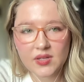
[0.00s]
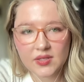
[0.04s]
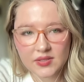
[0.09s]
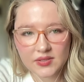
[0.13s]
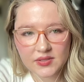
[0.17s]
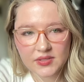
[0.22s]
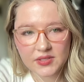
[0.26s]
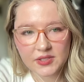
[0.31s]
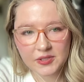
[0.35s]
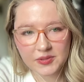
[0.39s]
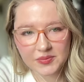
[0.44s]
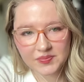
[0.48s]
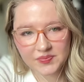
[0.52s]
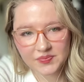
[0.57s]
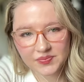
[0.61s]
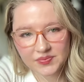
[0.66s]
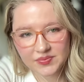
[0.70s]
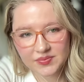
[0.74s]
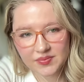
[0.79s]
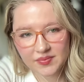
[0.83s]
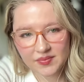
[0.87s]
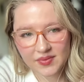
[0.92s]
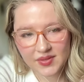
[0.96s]
So,
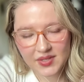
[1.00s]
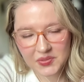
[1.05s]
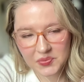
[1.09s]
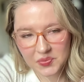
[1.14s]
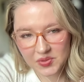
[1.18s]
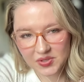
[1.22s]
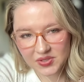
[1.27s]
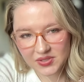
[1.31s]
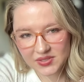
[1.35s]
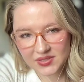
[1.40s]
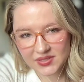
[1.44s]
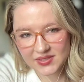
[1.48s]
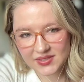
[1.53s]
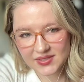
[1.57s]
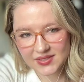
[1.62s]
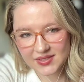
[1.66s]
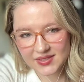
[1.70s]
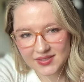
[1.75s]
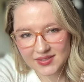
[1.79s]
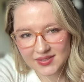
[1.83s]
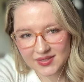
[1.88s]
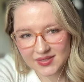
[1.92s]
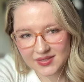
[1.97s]
this person
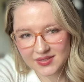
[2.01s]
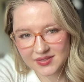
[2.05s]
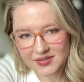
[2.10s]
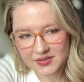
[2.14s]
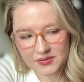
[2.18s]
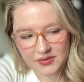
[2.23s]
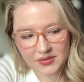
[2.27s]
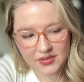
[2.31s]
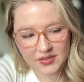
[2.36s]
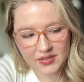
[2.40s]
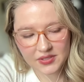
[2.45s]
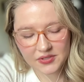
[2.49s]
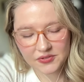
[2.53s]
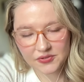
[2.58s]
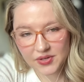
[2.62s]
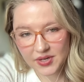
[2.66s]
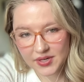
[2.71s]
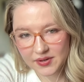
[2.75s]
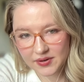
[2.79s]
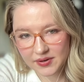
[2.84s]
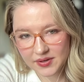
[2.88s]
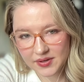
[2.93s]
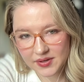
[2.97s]
says, as soon as I
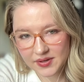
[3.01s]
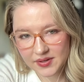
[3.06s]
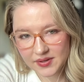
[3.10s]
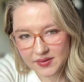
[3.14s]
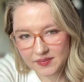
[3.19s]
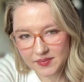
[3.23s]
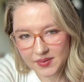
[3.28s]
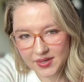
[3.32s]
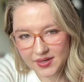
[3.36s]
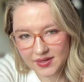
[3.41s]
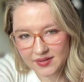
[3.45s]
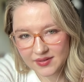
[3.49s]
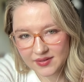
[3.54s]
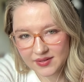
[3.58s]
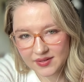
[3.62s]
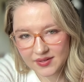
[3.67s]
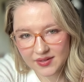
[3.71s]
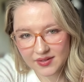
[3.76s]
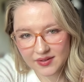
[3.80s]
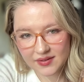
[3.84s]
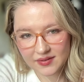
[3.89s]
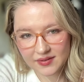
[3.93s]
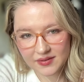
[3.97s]
tried on my
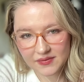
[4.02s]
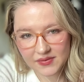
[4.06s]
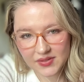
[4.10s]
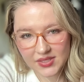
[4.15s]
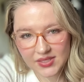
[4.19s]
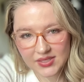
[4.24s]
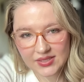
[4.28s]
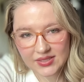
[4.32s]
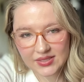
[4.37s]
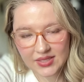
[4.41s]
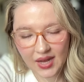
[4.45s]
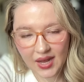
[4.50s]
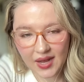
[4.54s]
decant of this,